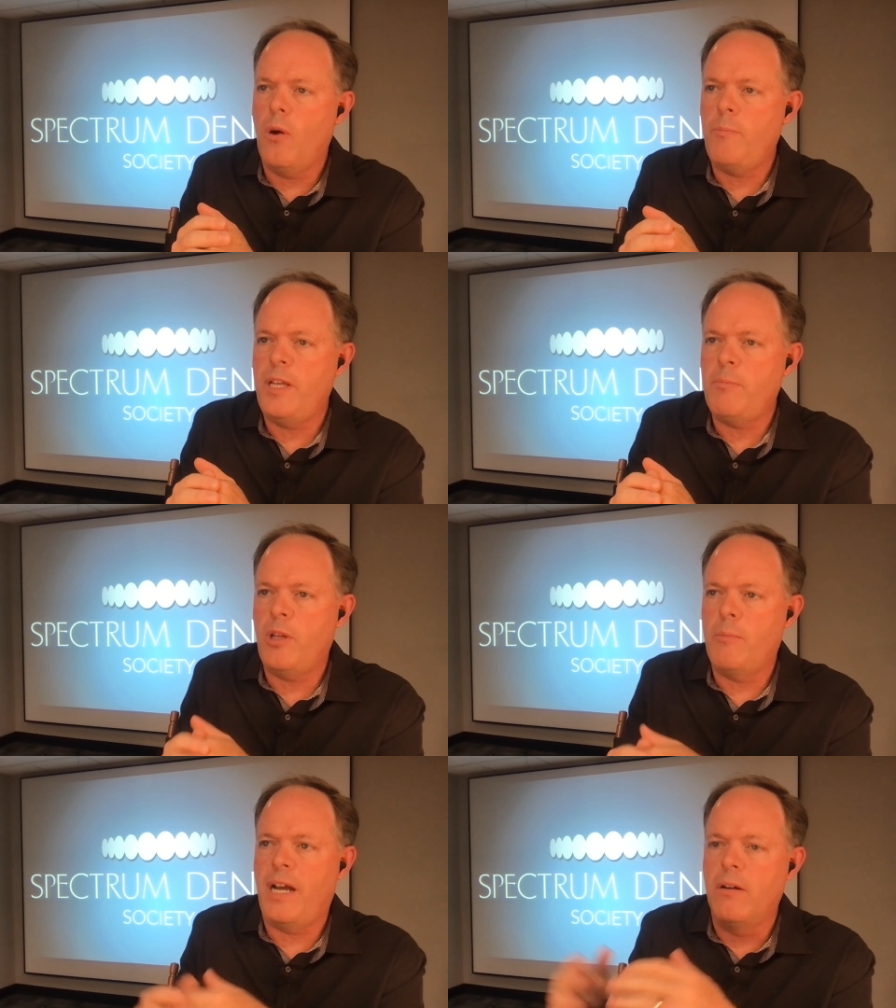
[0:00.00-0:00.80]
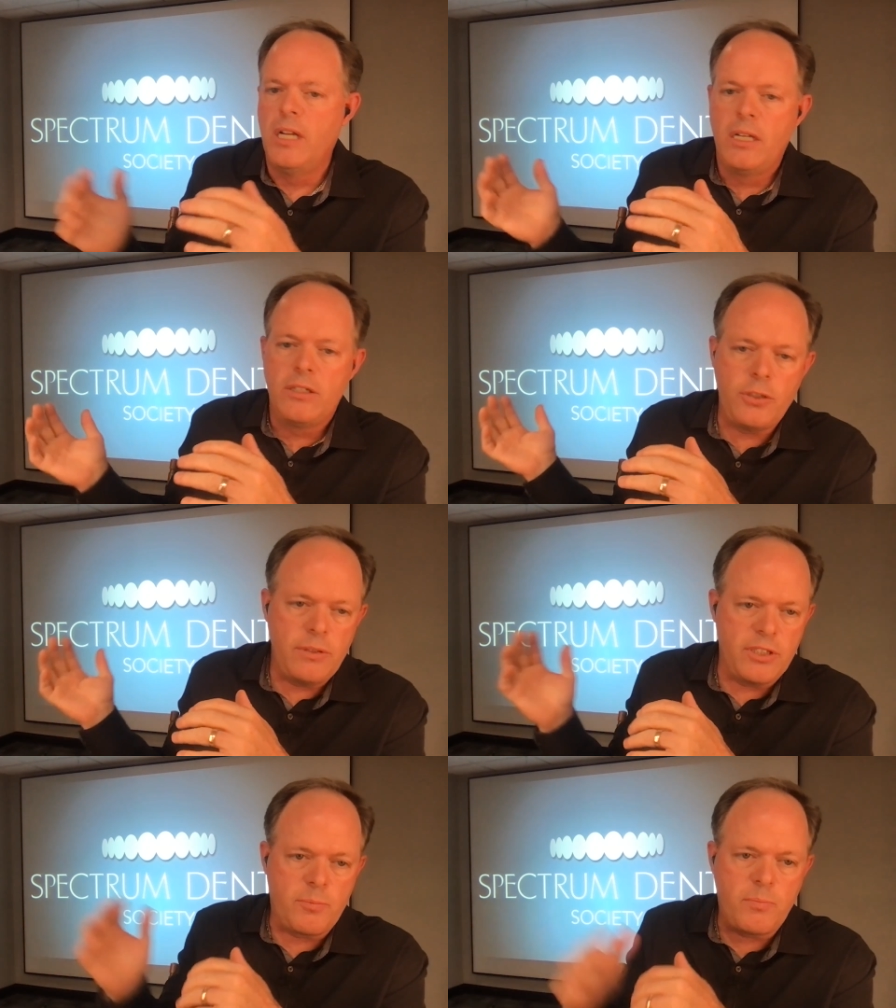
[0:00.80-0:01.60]
people about doing
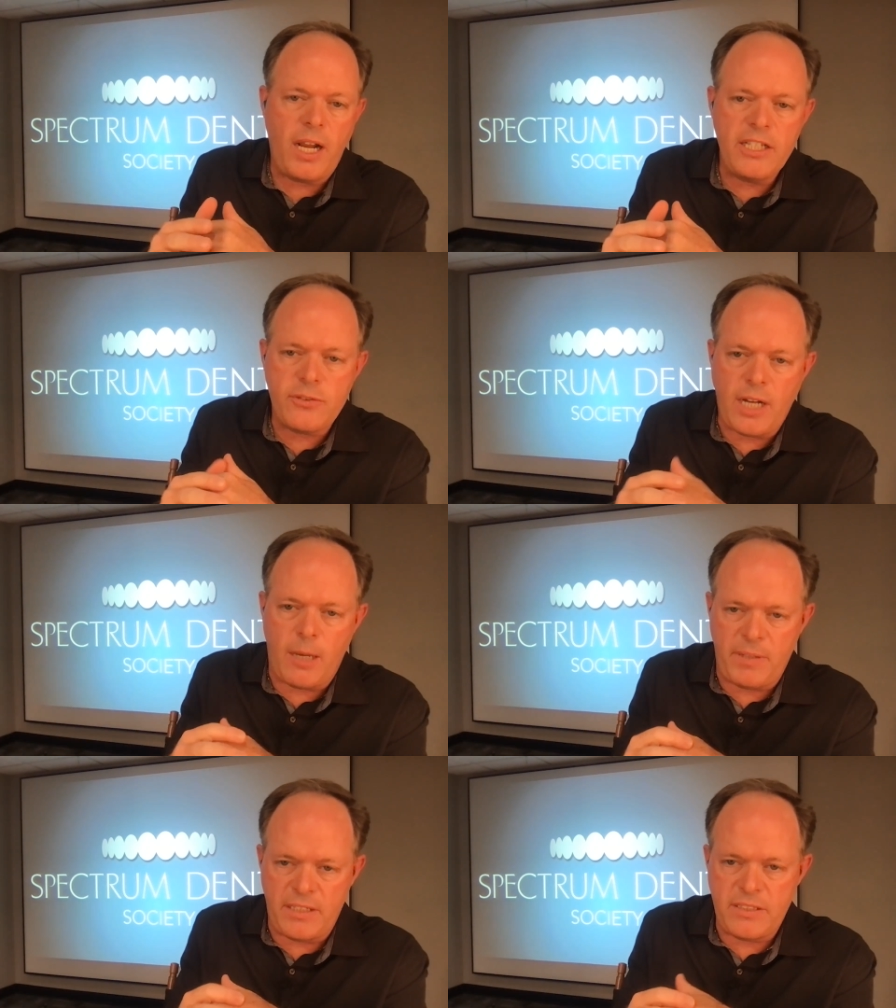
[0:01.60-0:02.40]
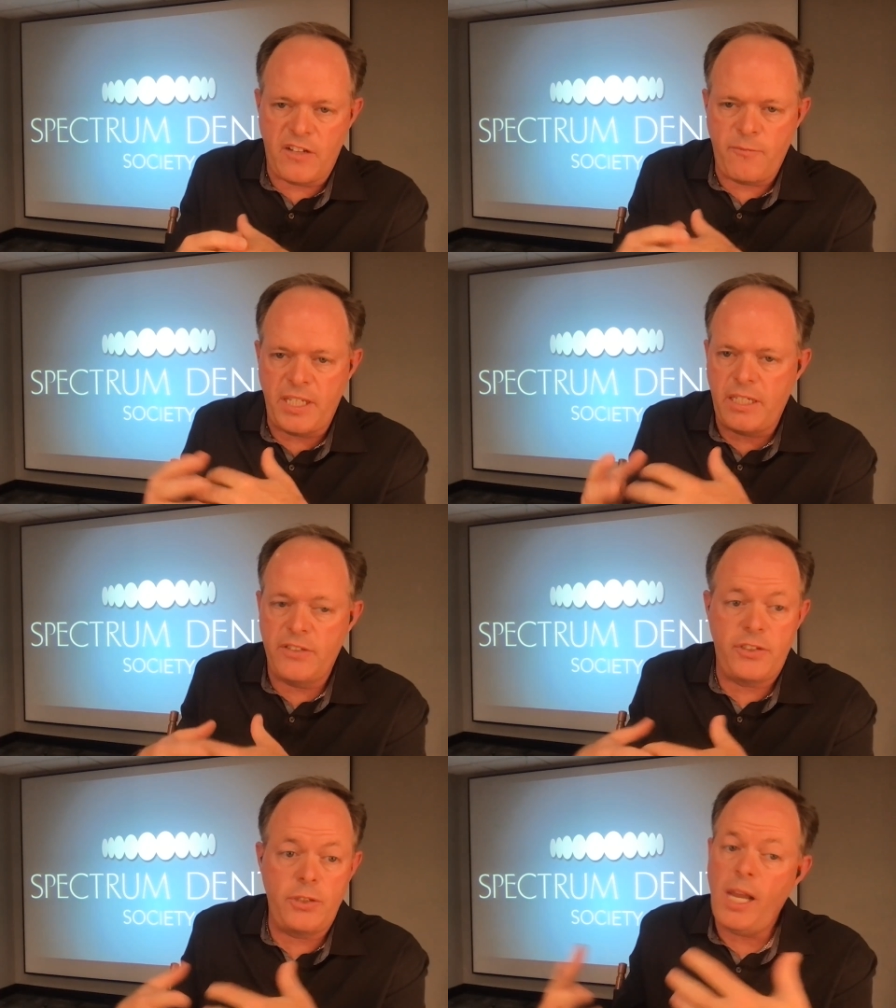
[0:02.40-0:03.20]
this price dropping stuff
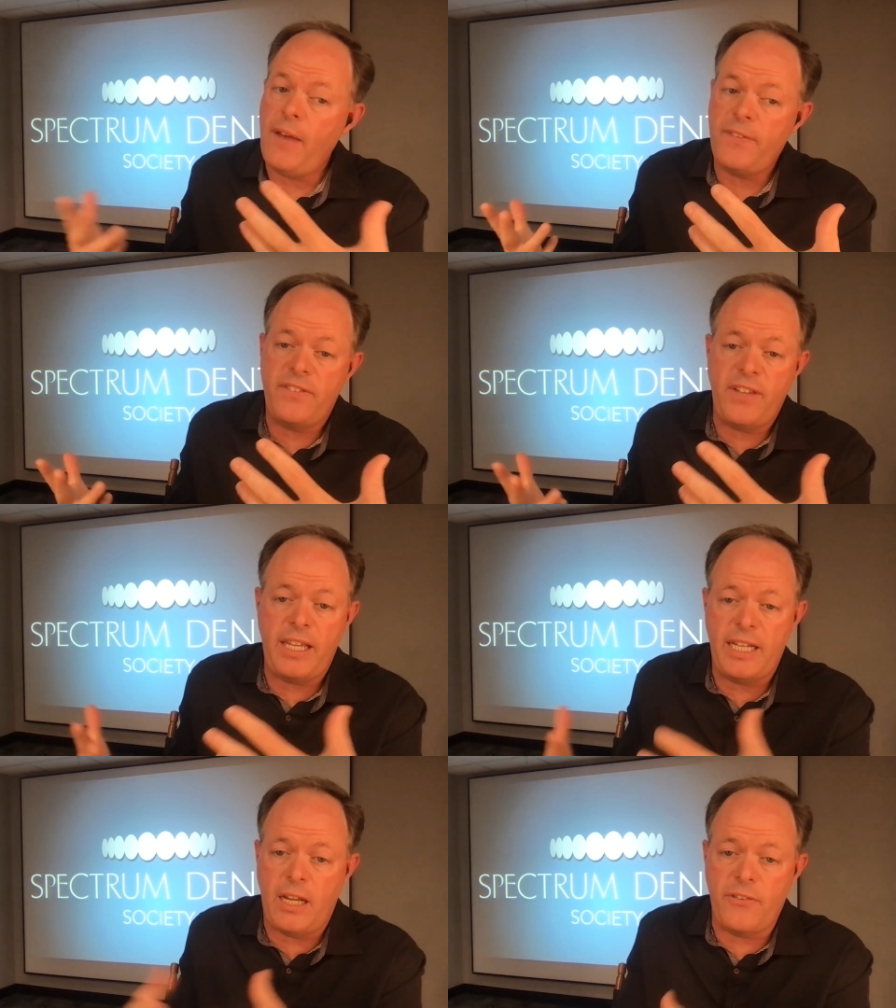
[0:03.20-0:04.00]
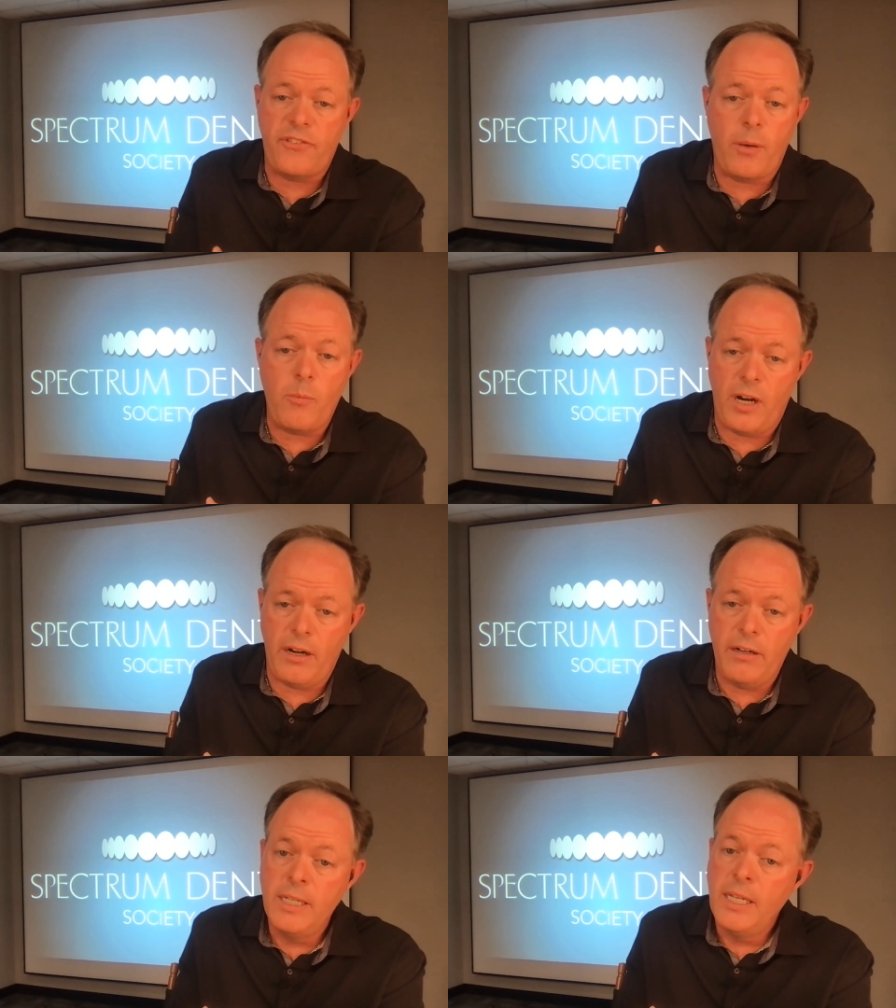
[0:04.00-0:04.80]
because you have to take it out somewhere,